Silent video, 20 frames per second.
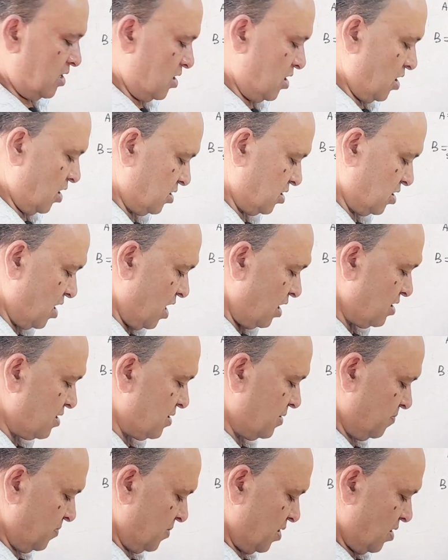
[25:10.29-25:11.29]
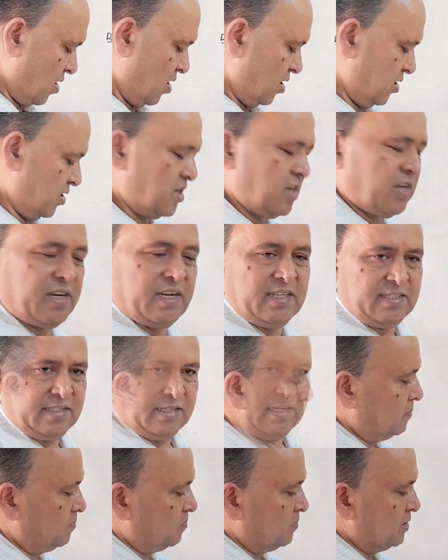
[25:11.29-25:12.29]
does not alter a
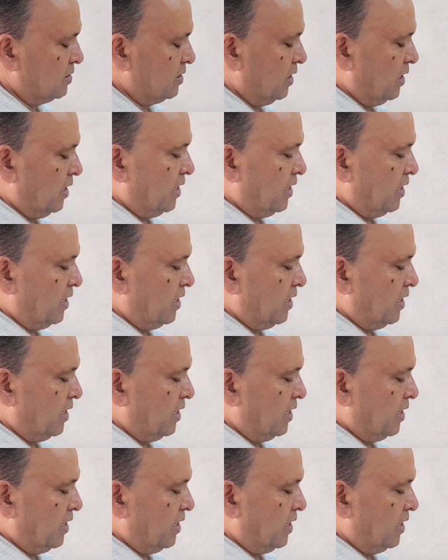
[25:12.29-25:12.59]
sets.